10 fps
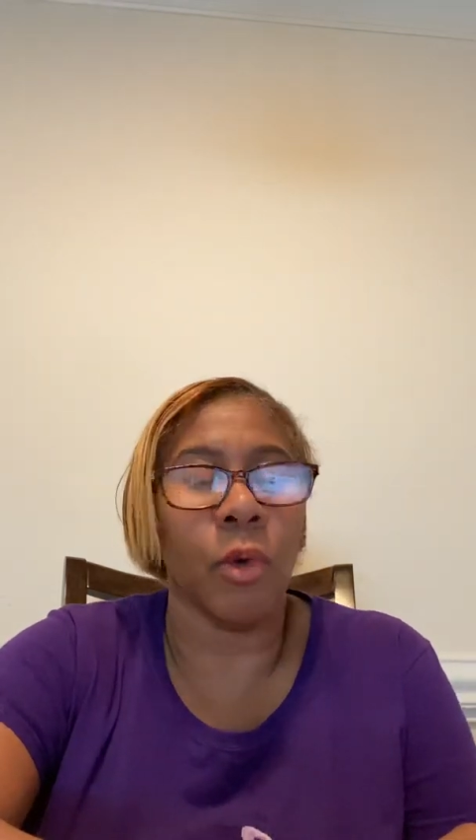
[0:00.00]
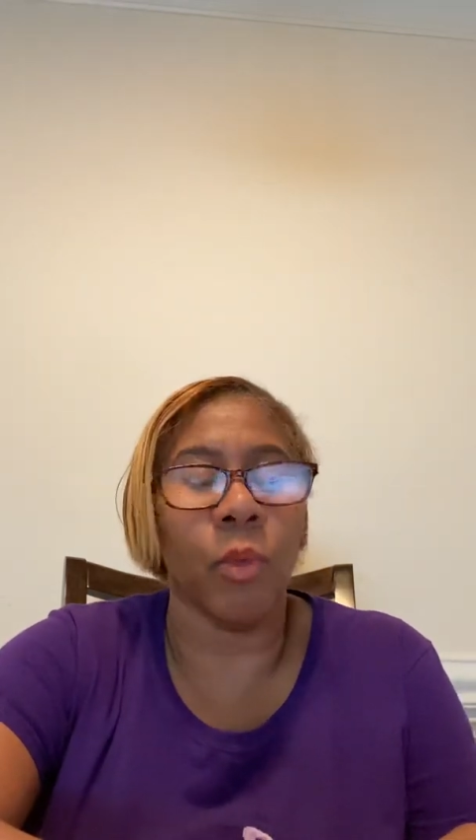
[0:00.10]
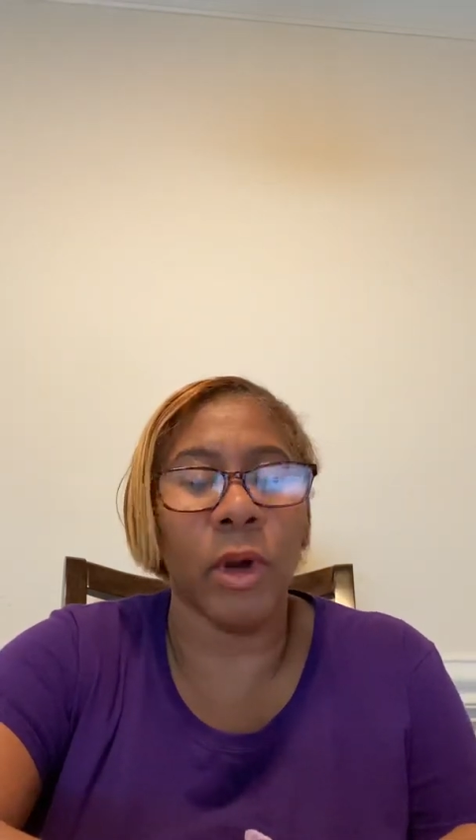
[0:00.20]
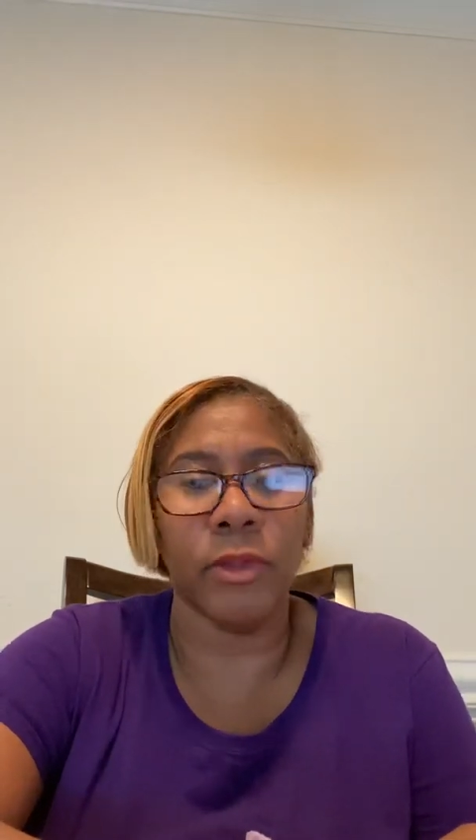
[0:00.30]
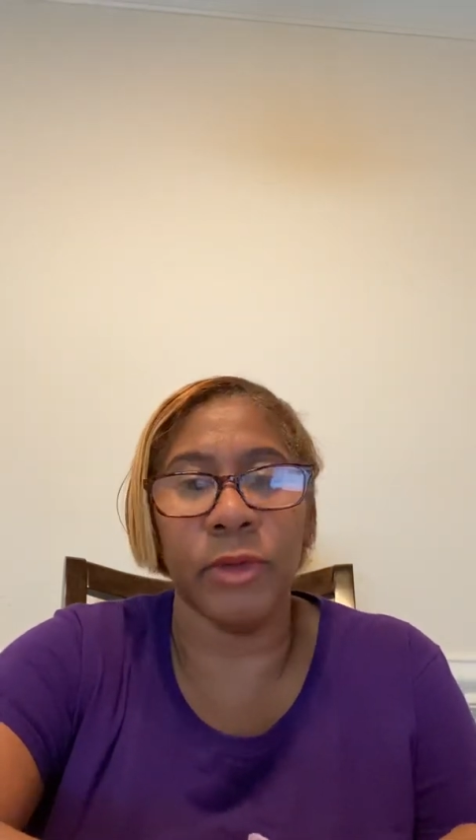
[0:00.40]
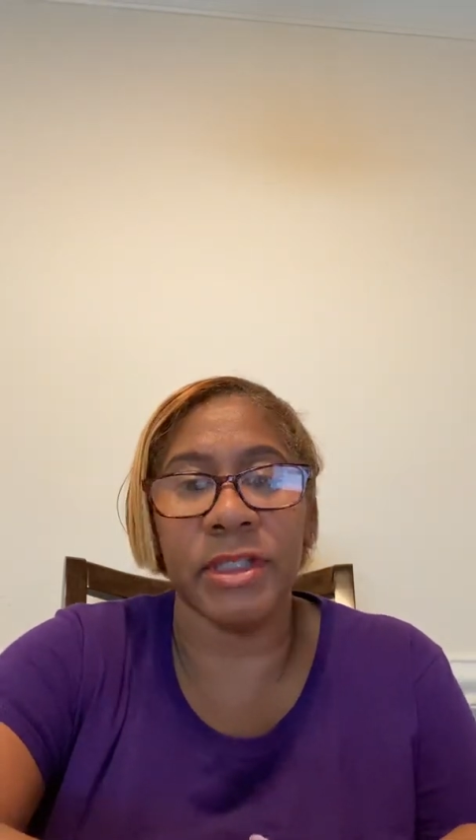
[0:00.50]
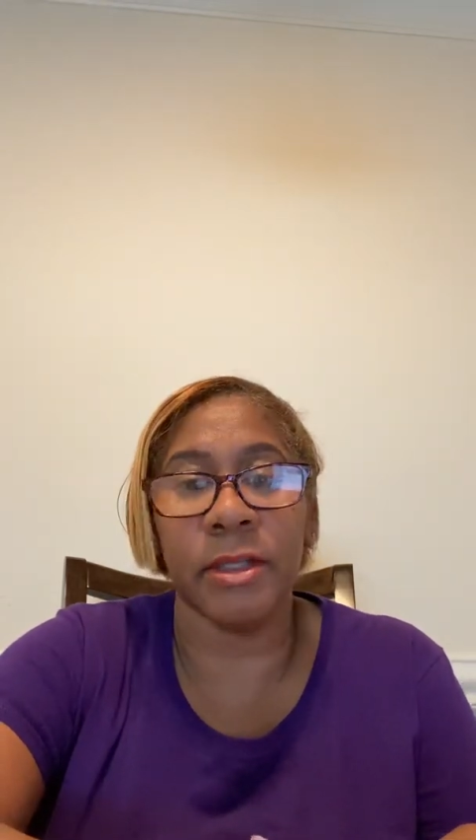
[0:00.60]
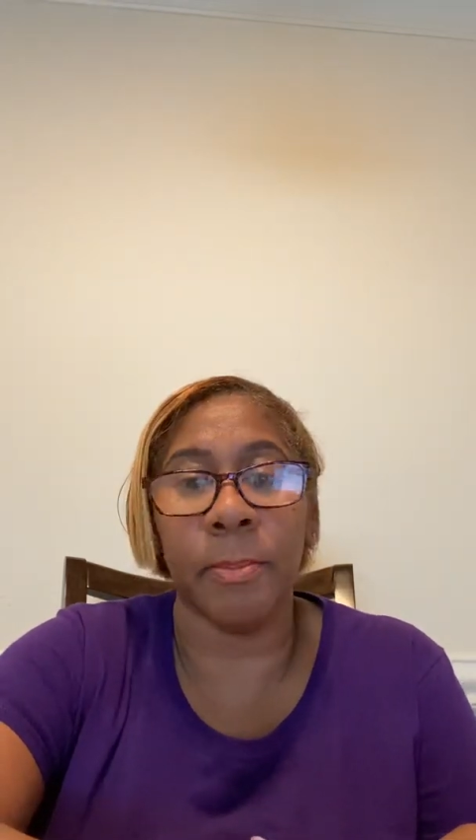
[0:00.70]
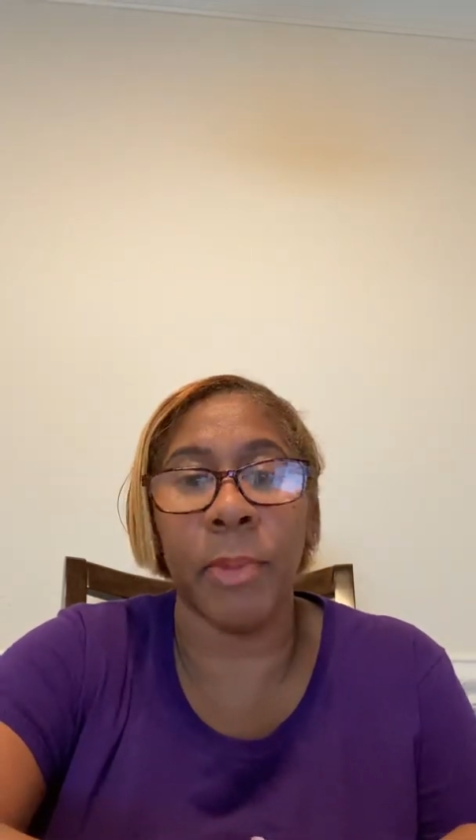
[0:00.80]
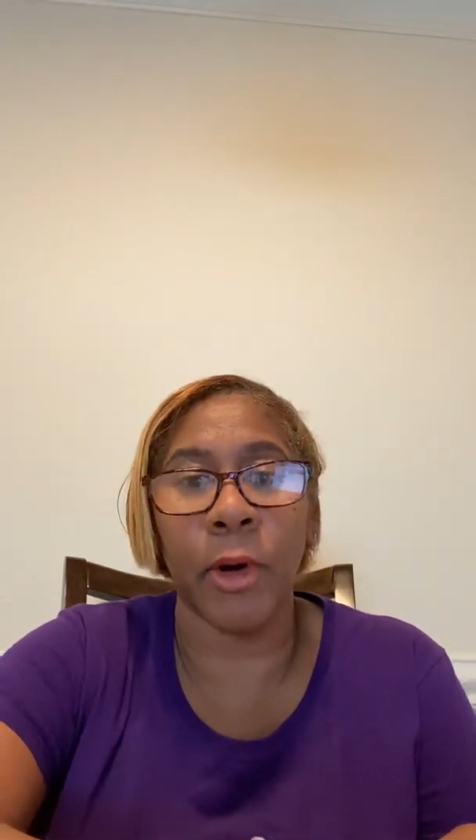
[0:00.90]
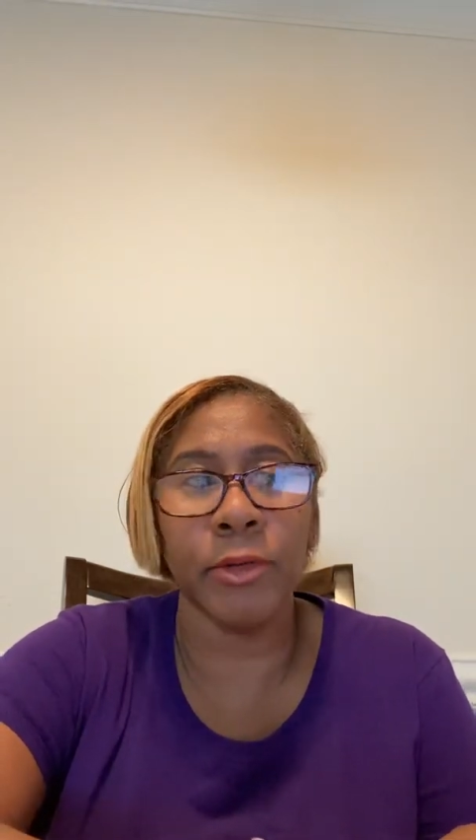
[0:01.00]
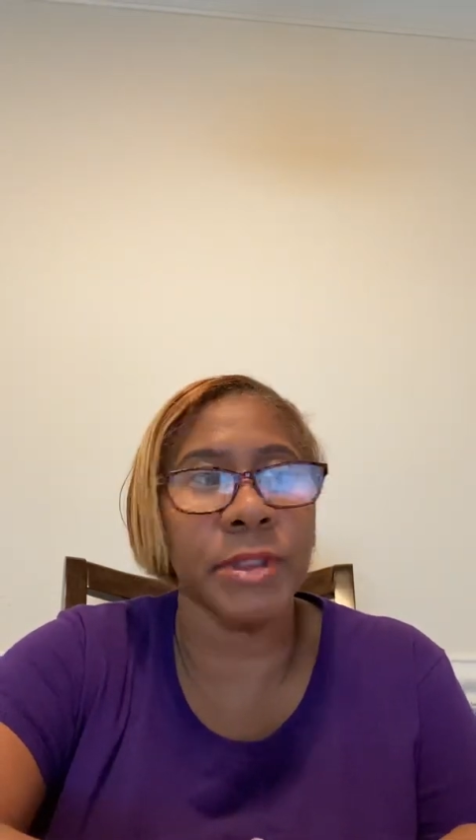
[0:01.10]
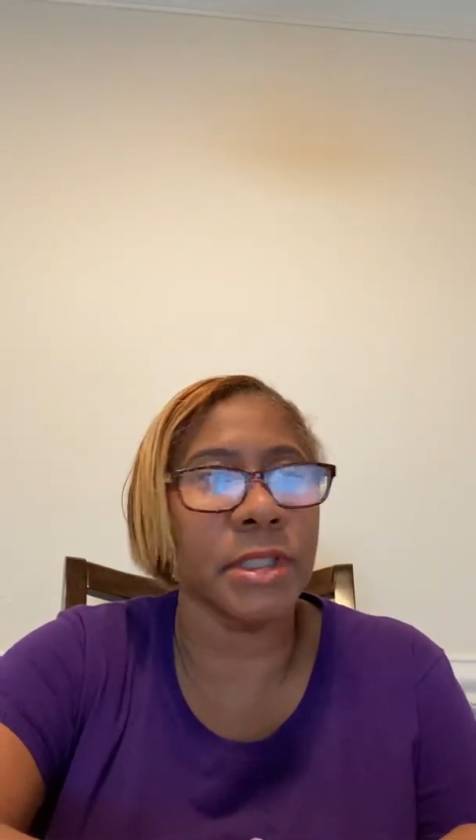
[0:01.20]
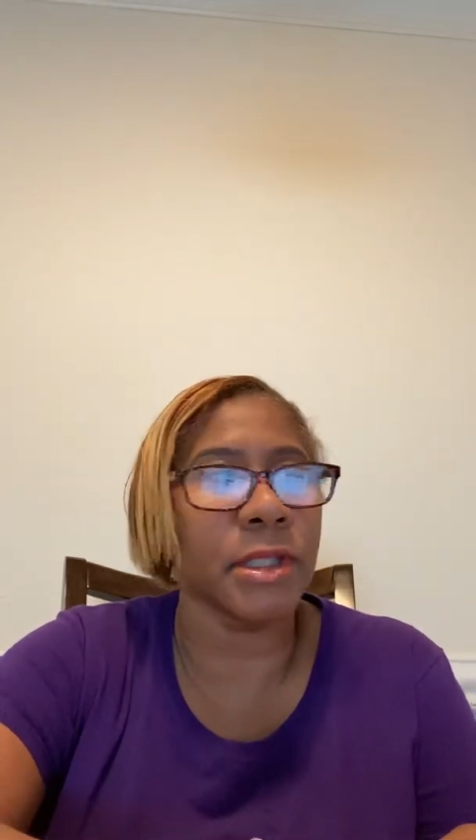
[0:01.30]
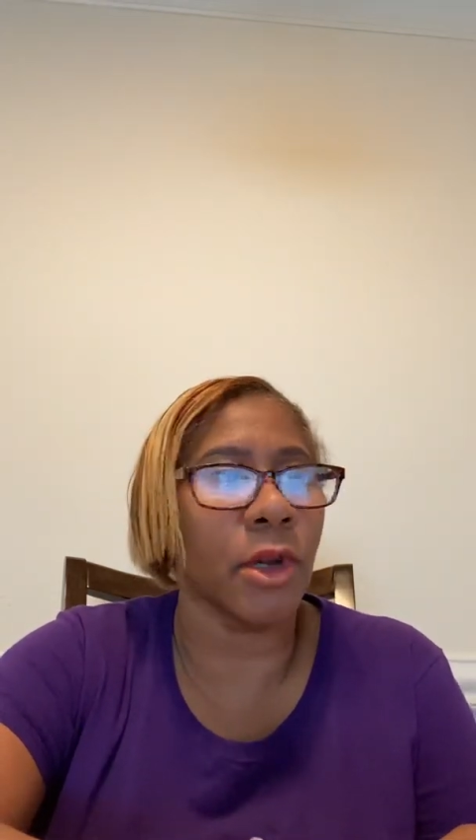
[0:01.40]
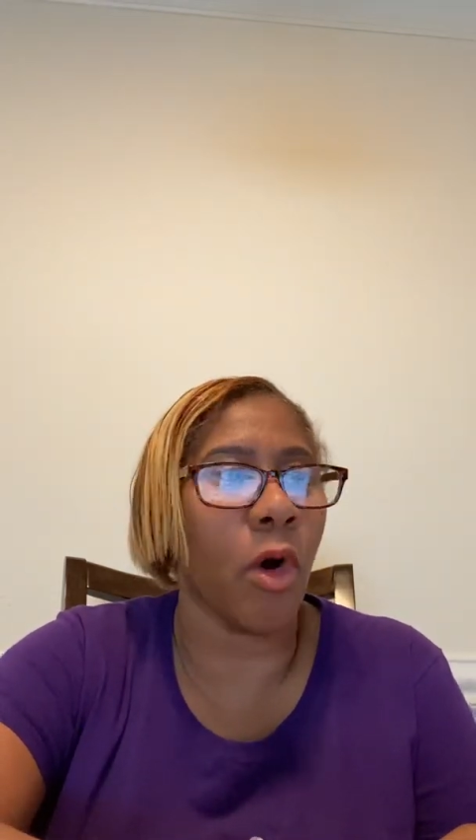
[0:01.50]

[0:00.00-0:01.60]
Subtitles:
whether it's a person